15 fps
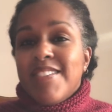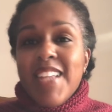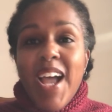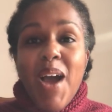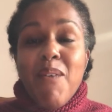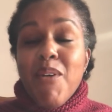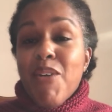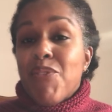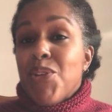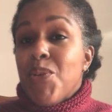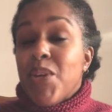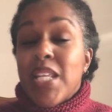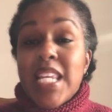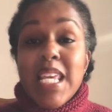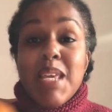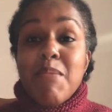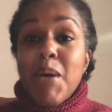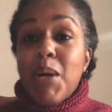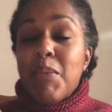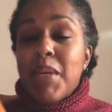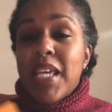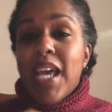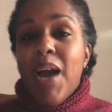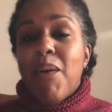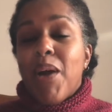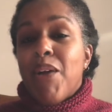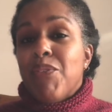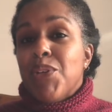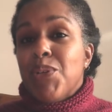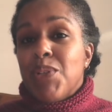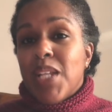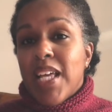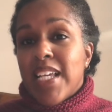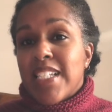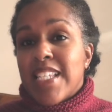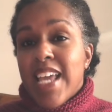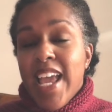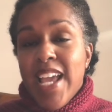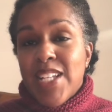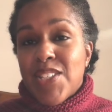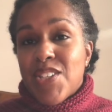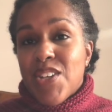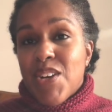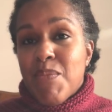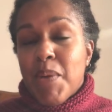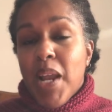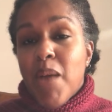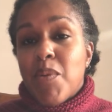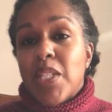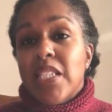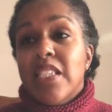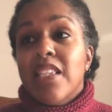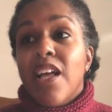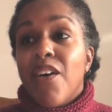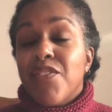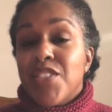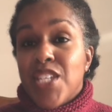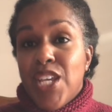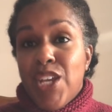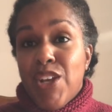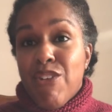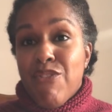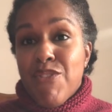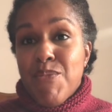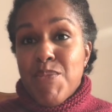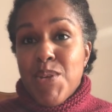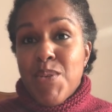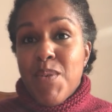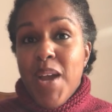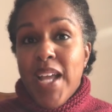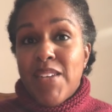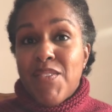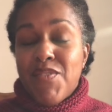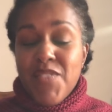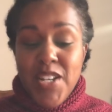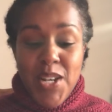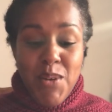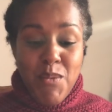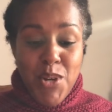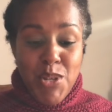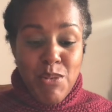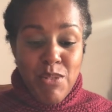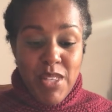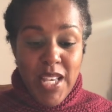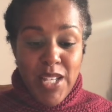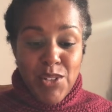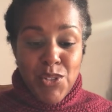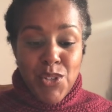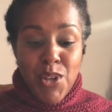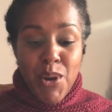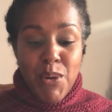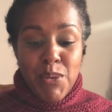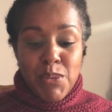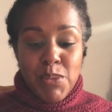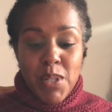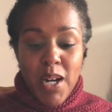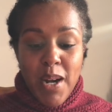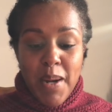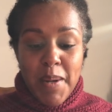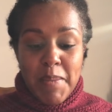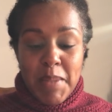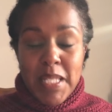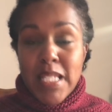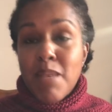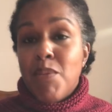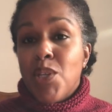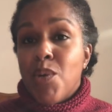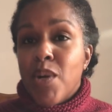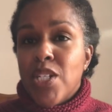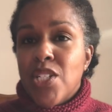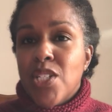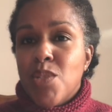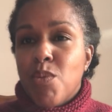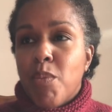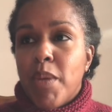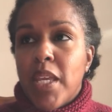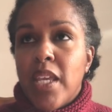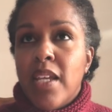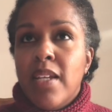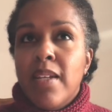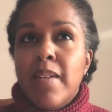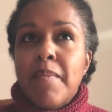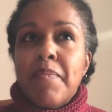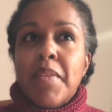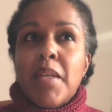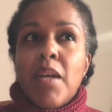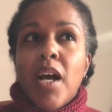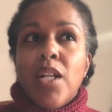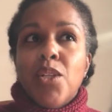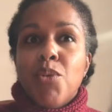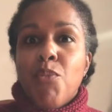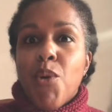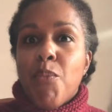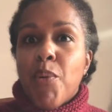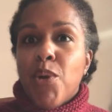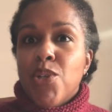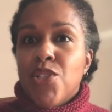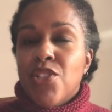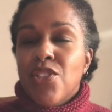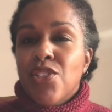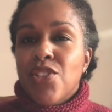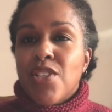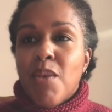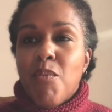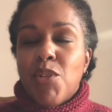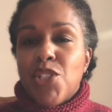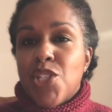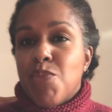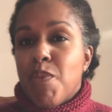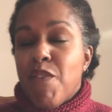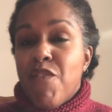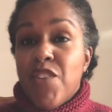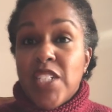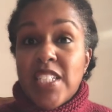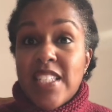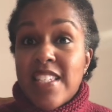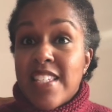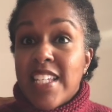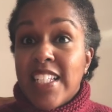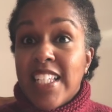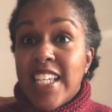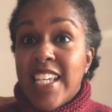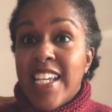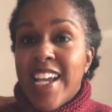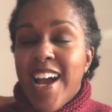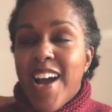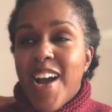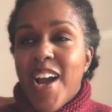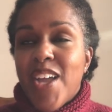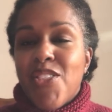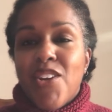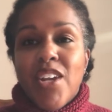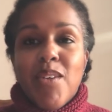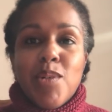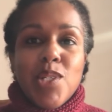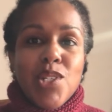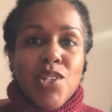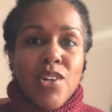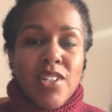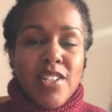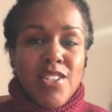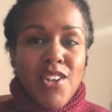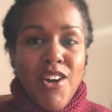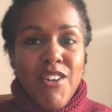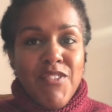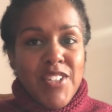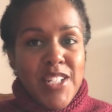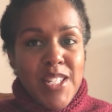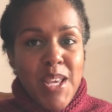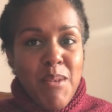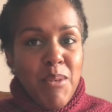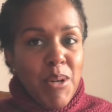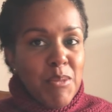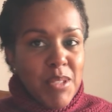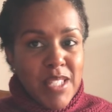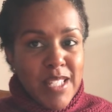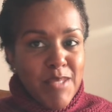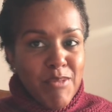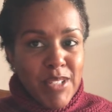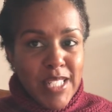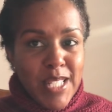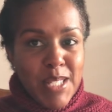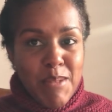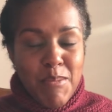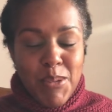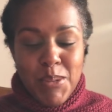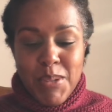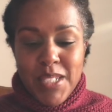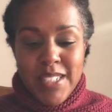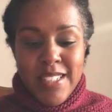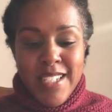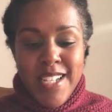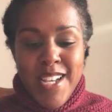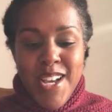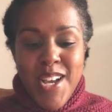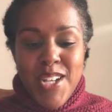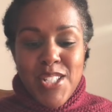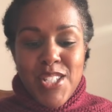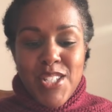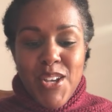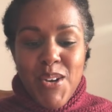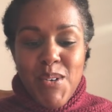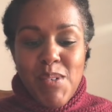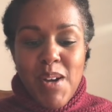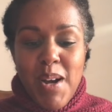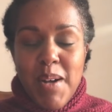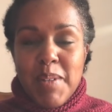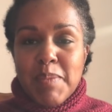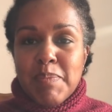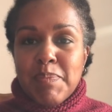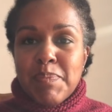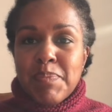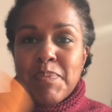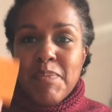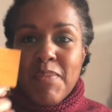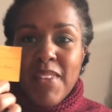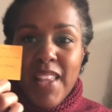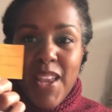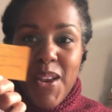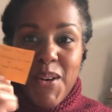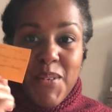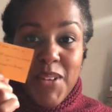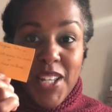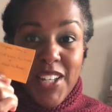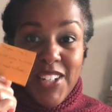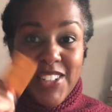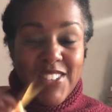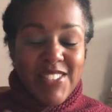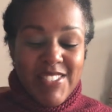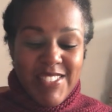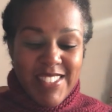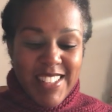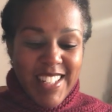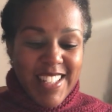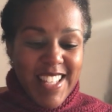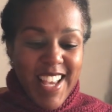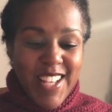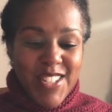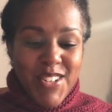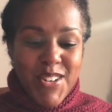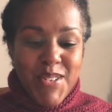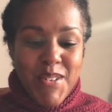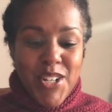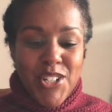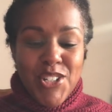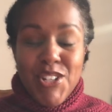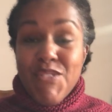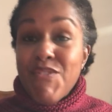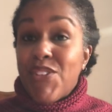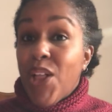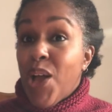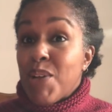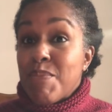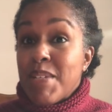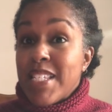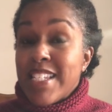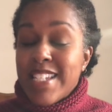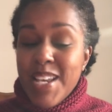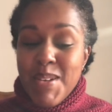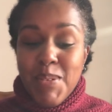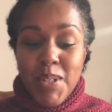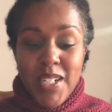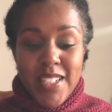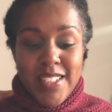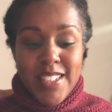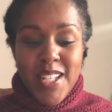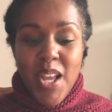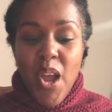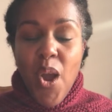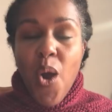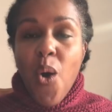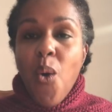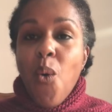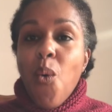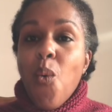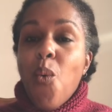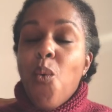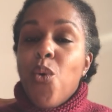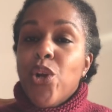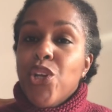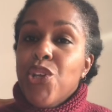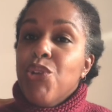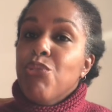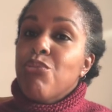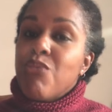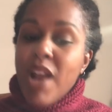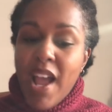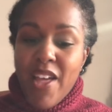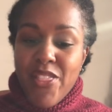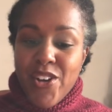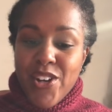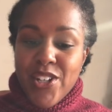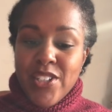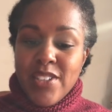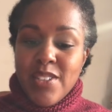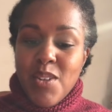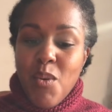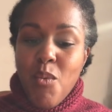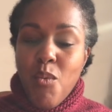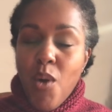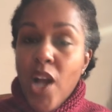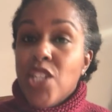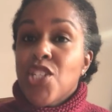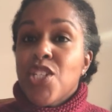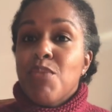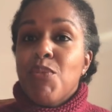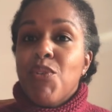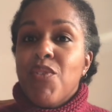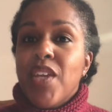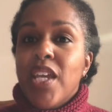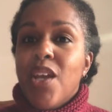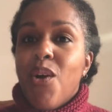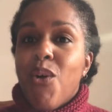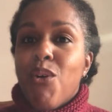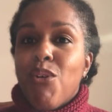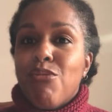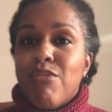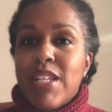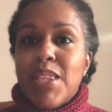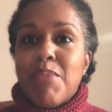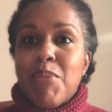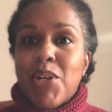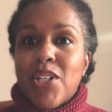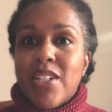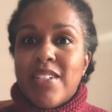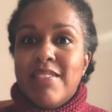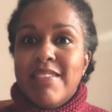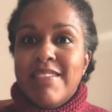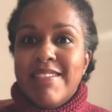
However, you can email me, however you'd like to answer, but I would love to hear from you and find out what you think. So, um, and some of the questions will be a little more personal, some will just be fun and silly. Uh, I thought I would start us off on day one with this really simple one. So, um, here we go. Let's ask our question, Vlogmas Day 1. Would you rather watch the movie or read the book?